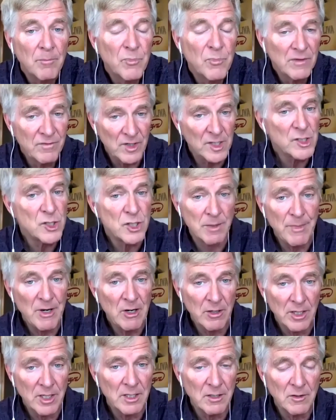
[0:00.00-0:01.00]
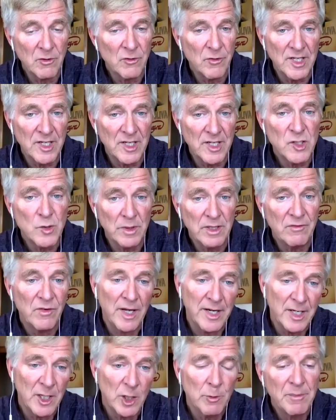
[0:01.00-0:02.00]
privileged American creates when they
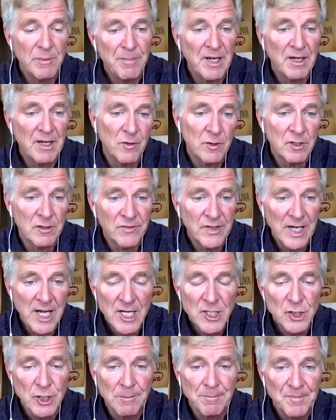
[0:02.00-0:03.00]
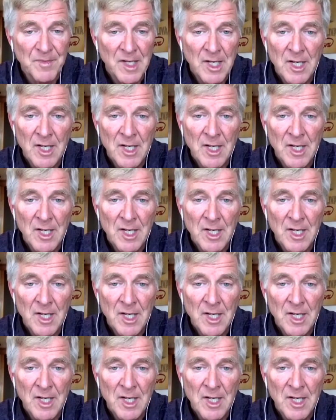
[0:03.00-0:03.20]
fly to Europe and back for their vacation.